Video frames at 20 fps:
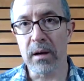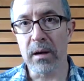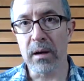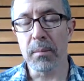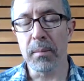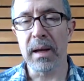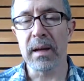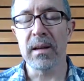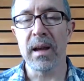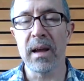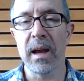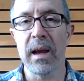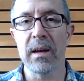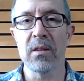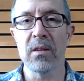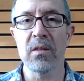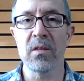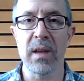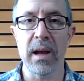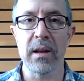to maintain a
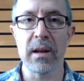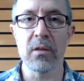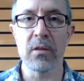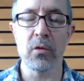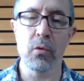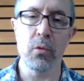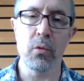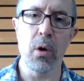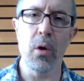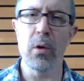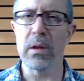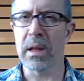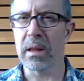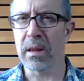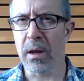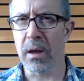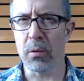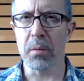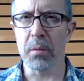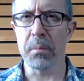status quo and that
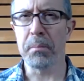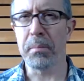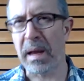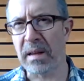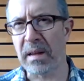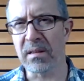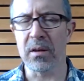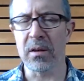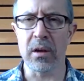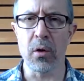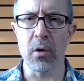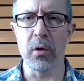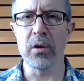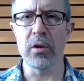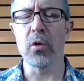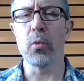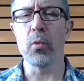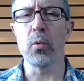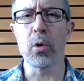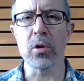they were basically going
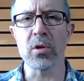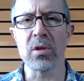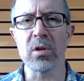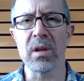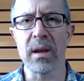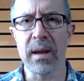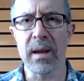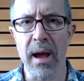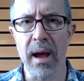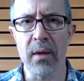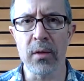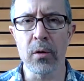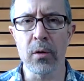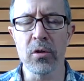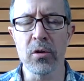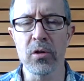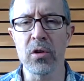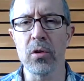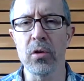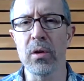to work together
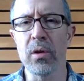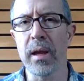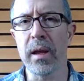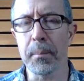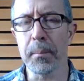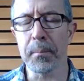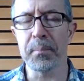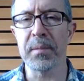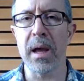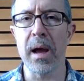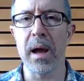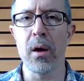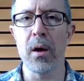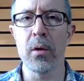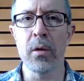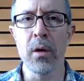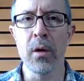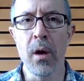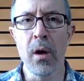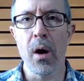to keep
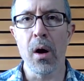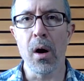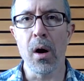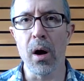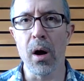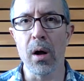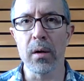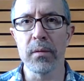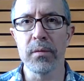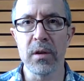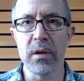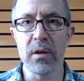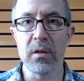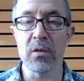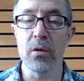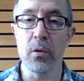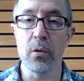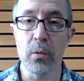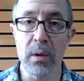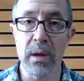down all of these
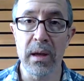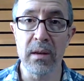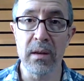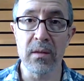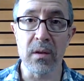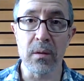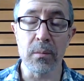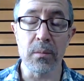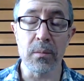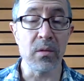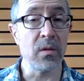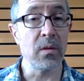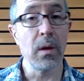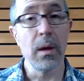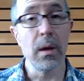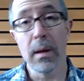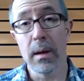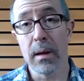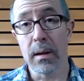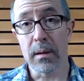new isms:
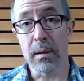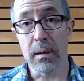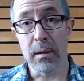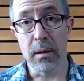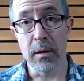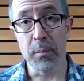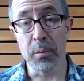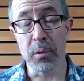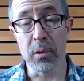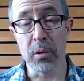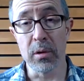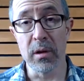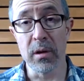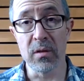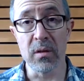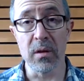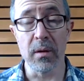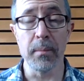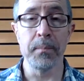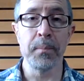
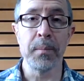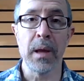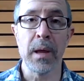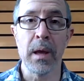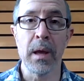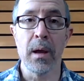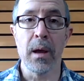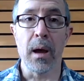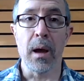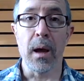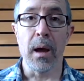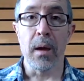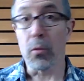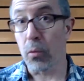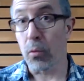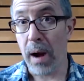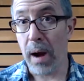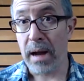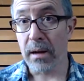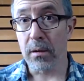liberalism,
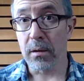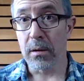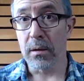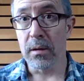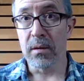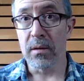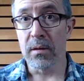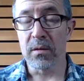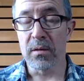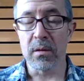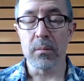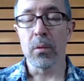radicalism,